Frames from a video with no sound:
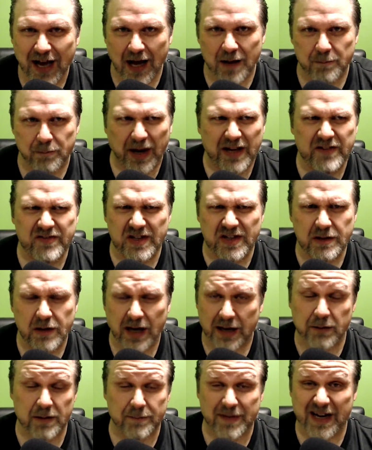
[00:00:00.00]
Bison? I
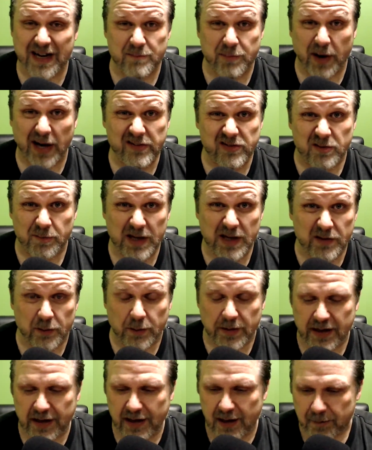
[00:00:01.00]
don't want to buy any bison either
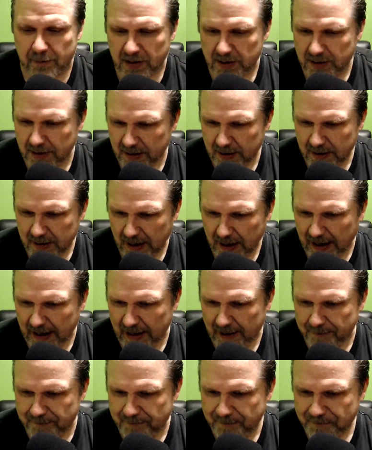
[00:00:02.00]
with an
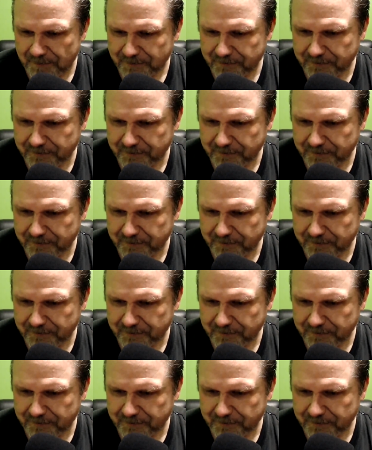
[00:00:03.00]
M.